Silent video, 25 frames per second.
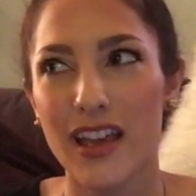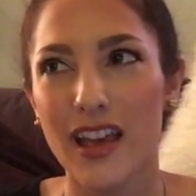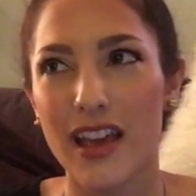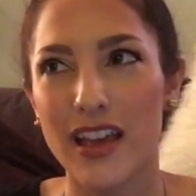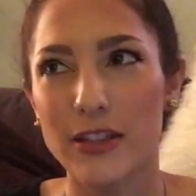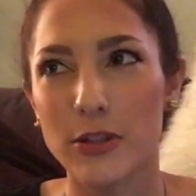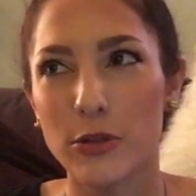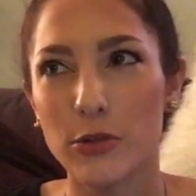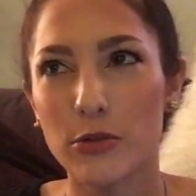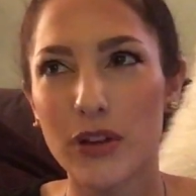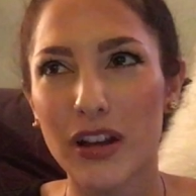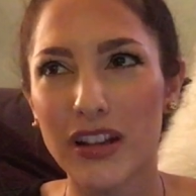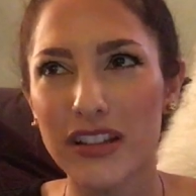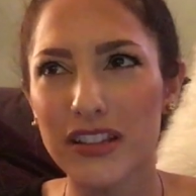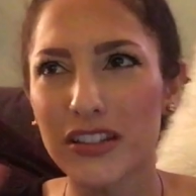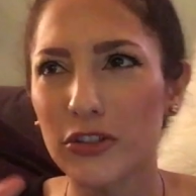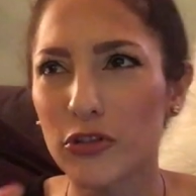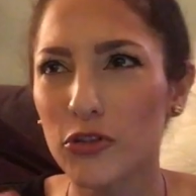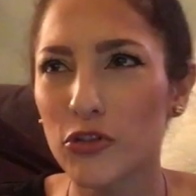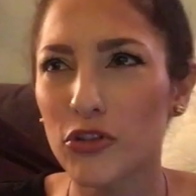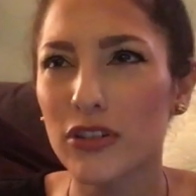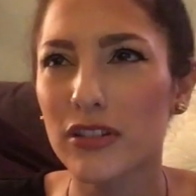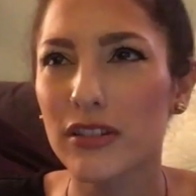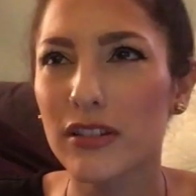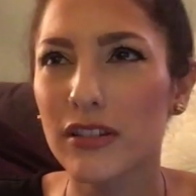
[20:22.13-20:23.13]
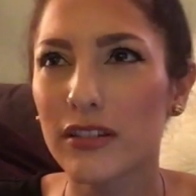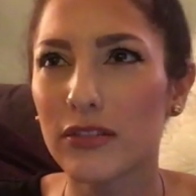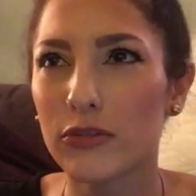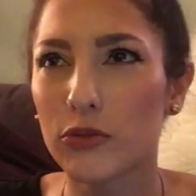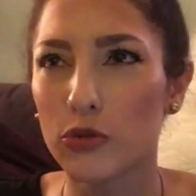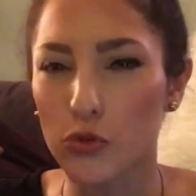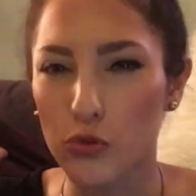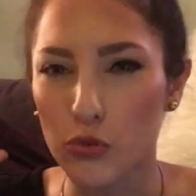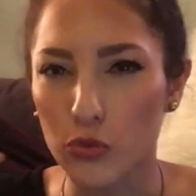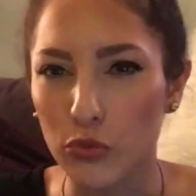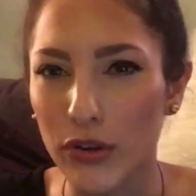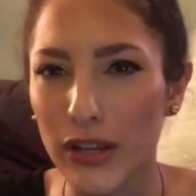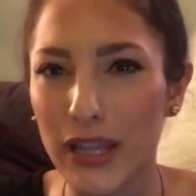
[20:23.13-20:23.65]
And you get to just
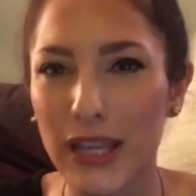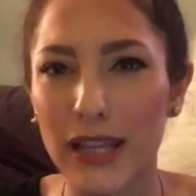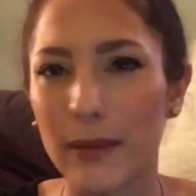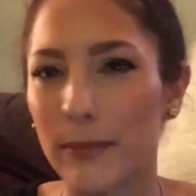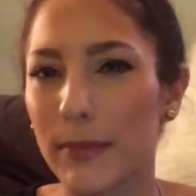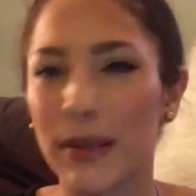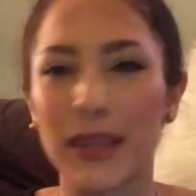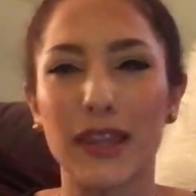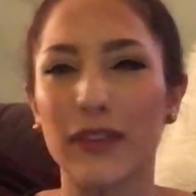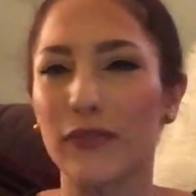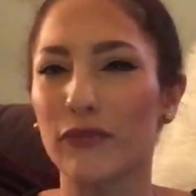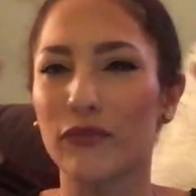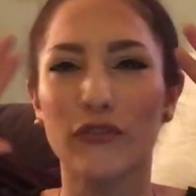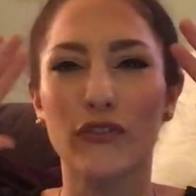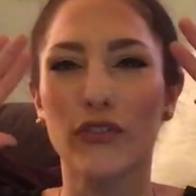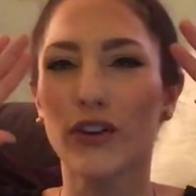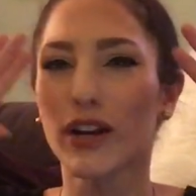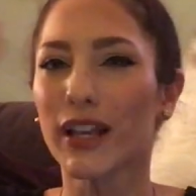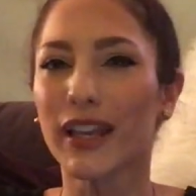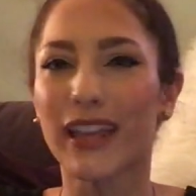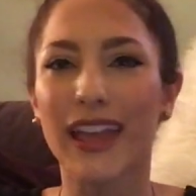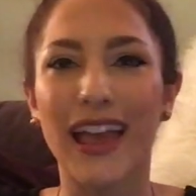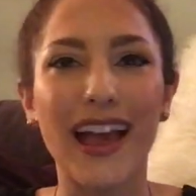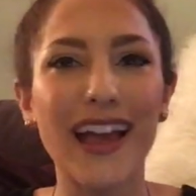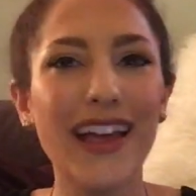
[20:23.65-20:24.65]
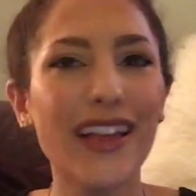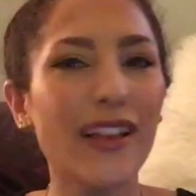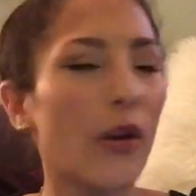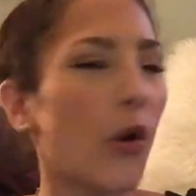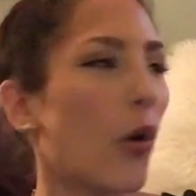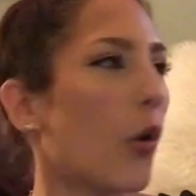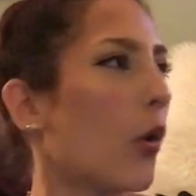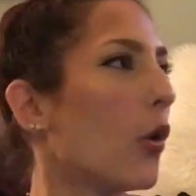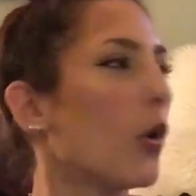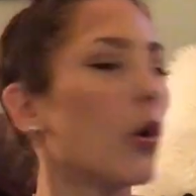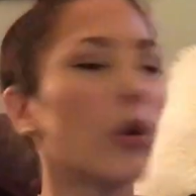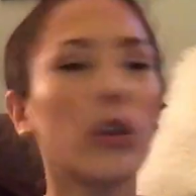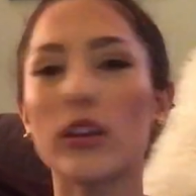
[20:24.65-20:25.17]
dream and forget
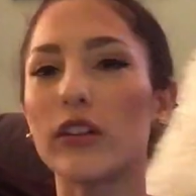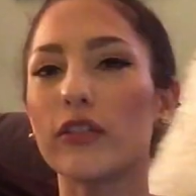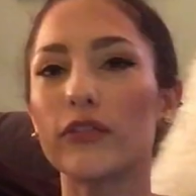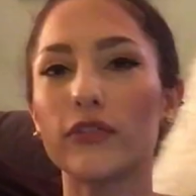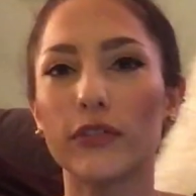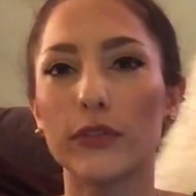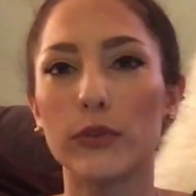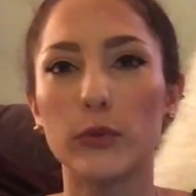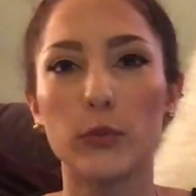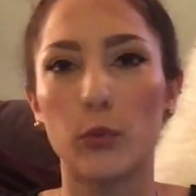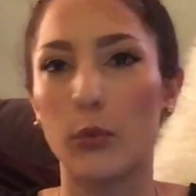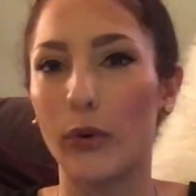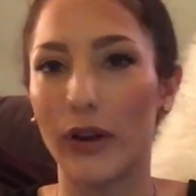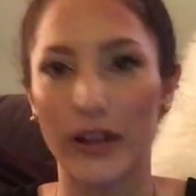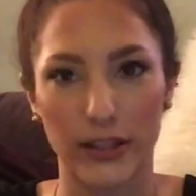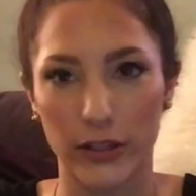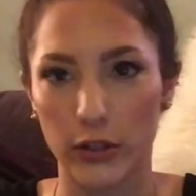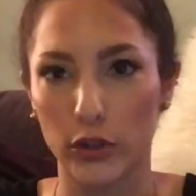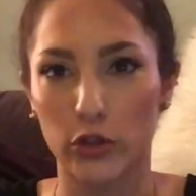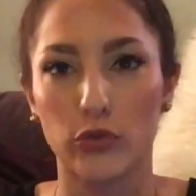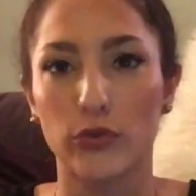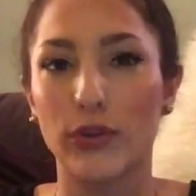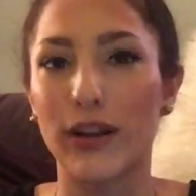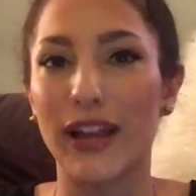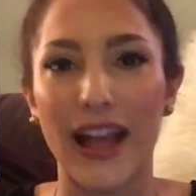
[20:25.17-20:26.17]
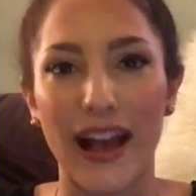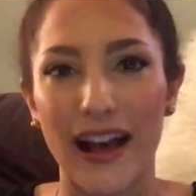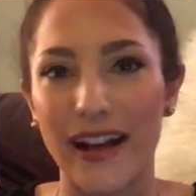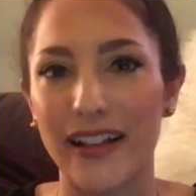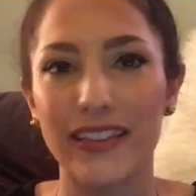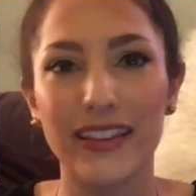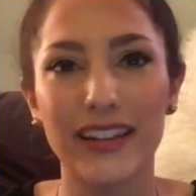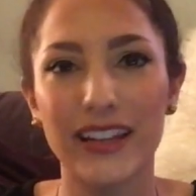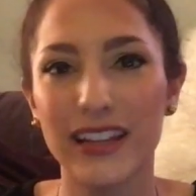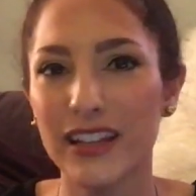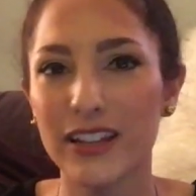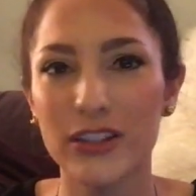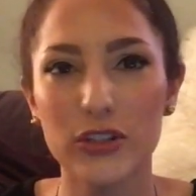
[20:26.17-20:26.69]
all of what your
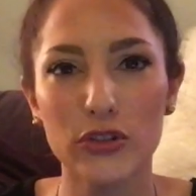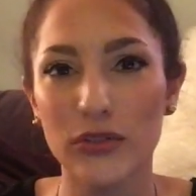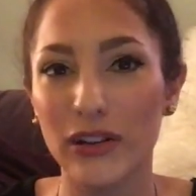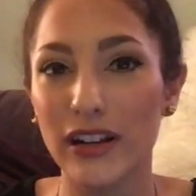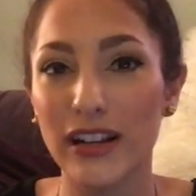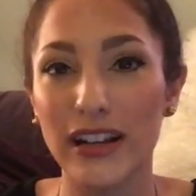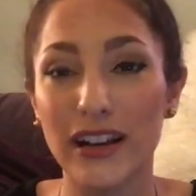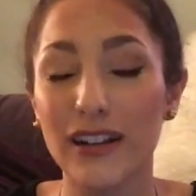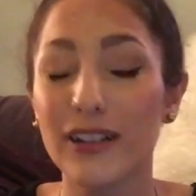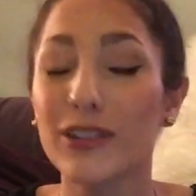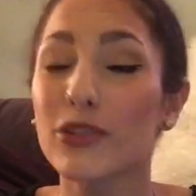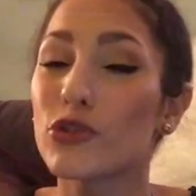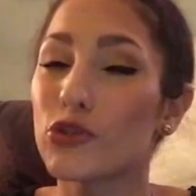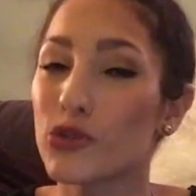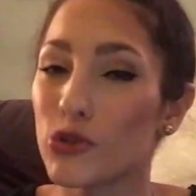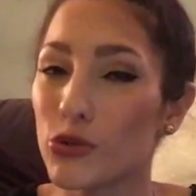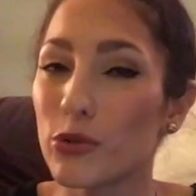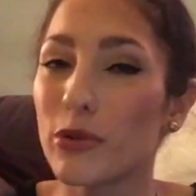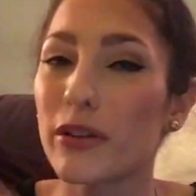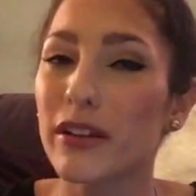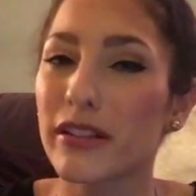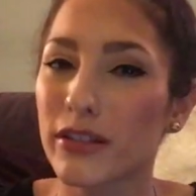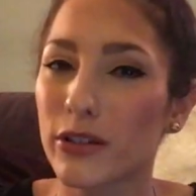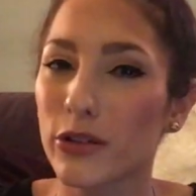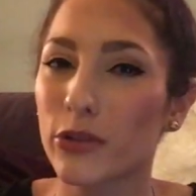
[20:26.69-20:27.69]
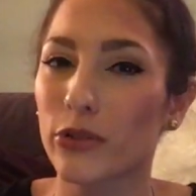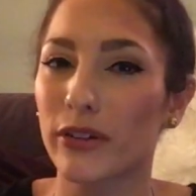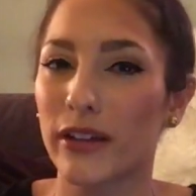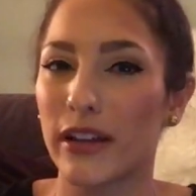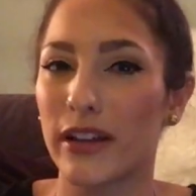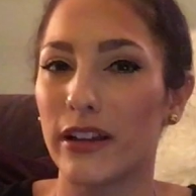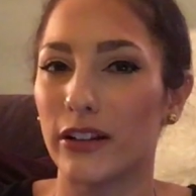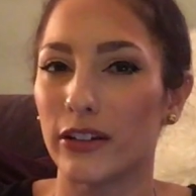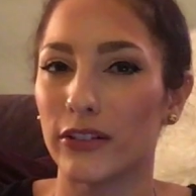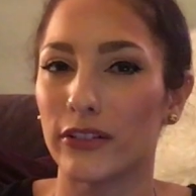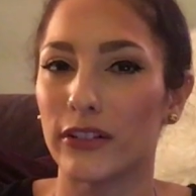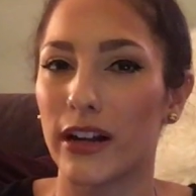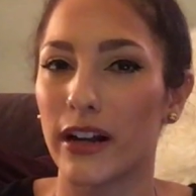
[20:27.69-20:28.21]
reality is right now, because you get to
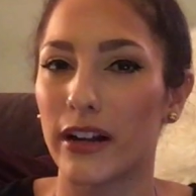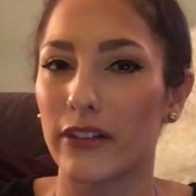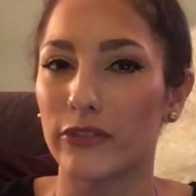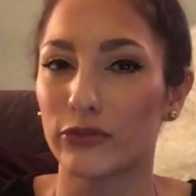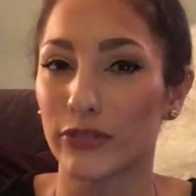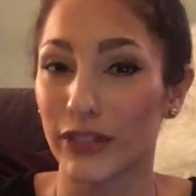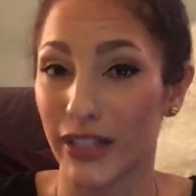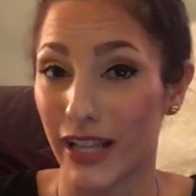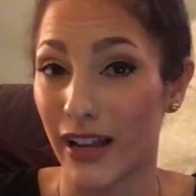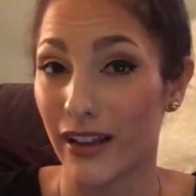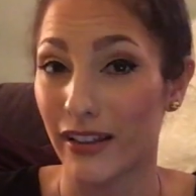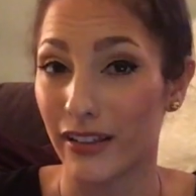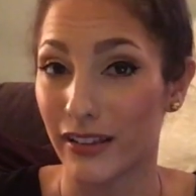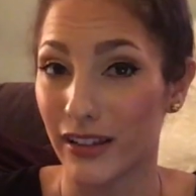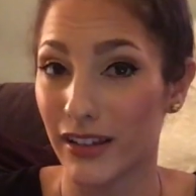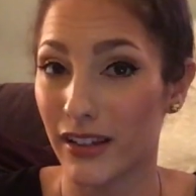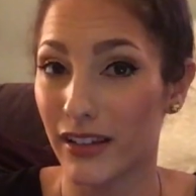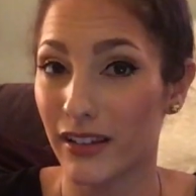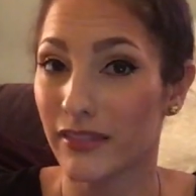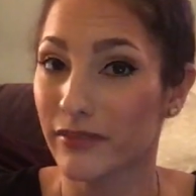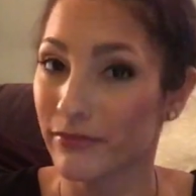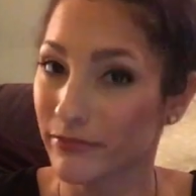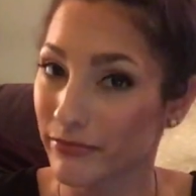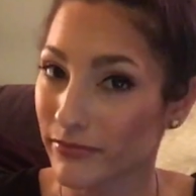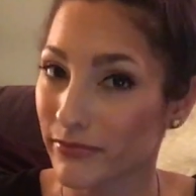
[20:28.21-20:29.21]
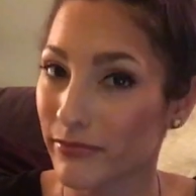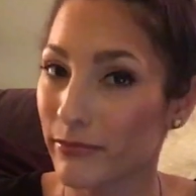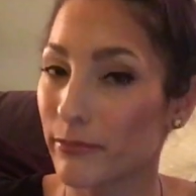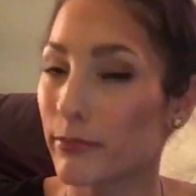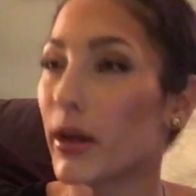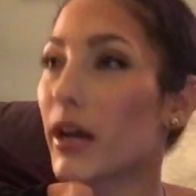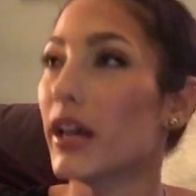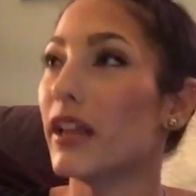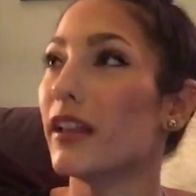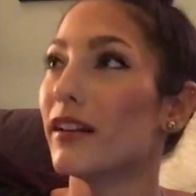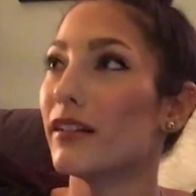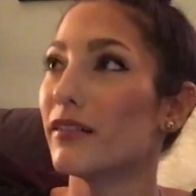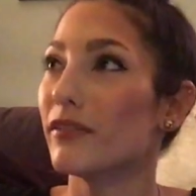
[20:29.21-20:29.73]
create your reality.
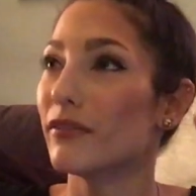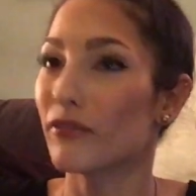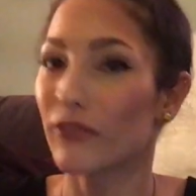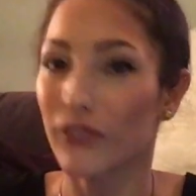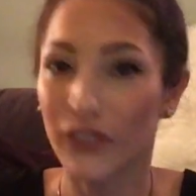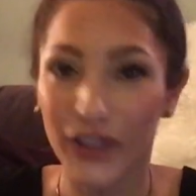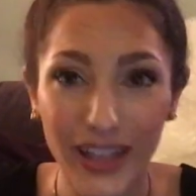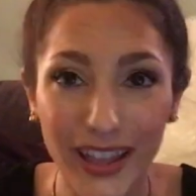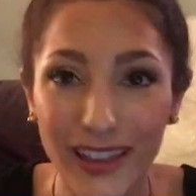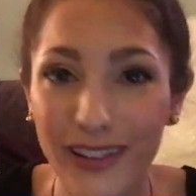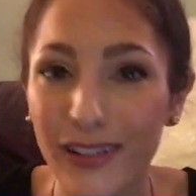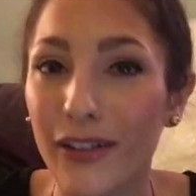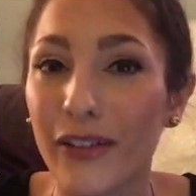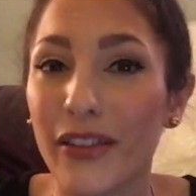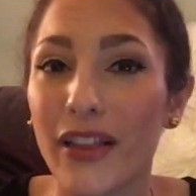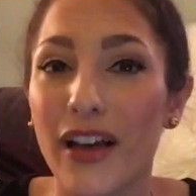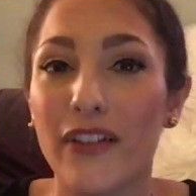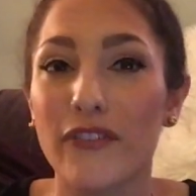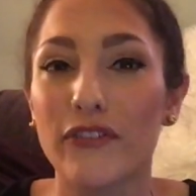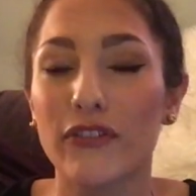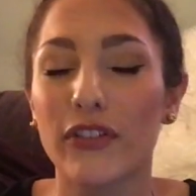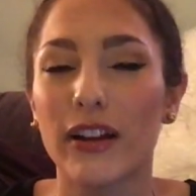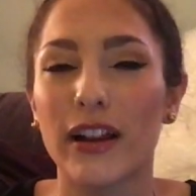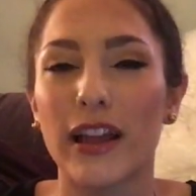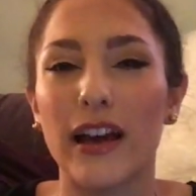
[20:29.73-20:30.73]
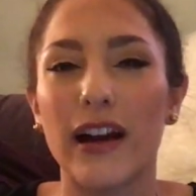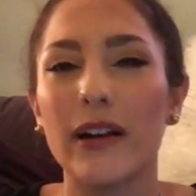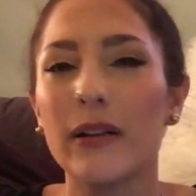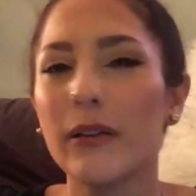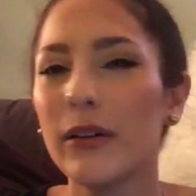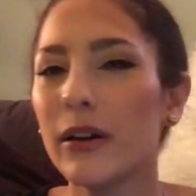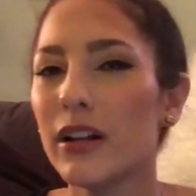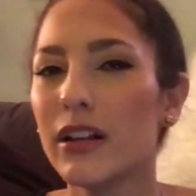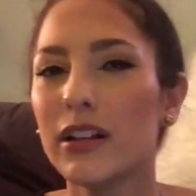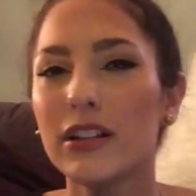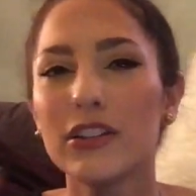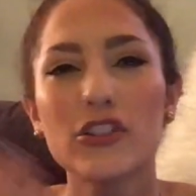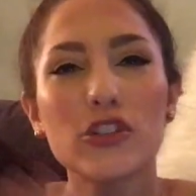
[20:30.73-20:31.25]
But forget all that for now.
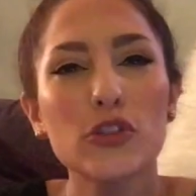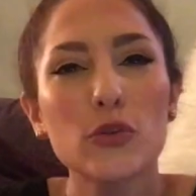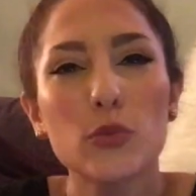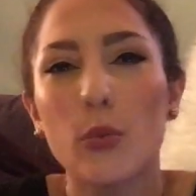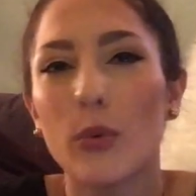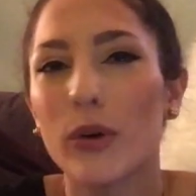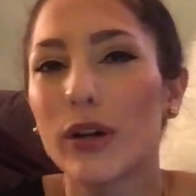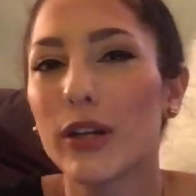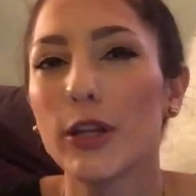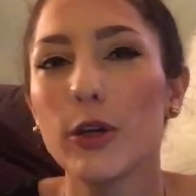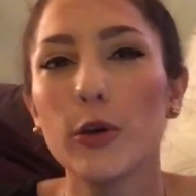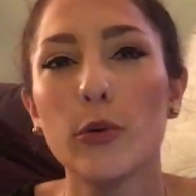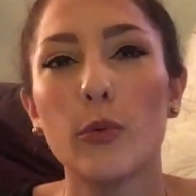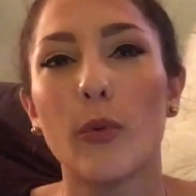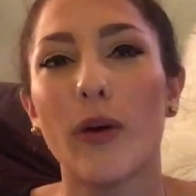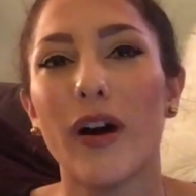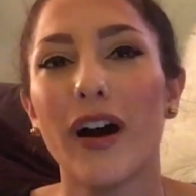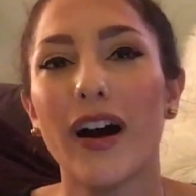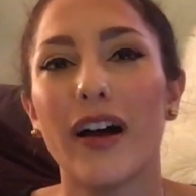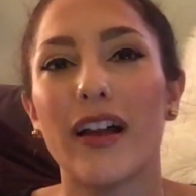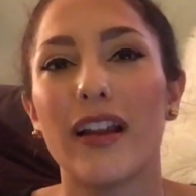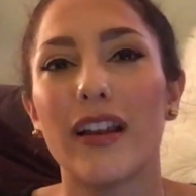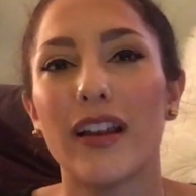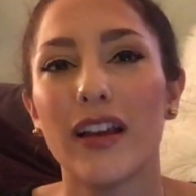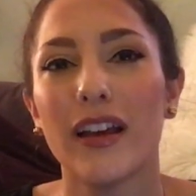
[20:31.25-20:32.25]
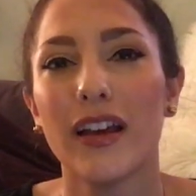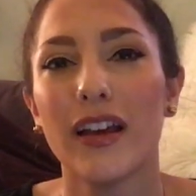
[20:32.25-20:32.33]
Just what do you want?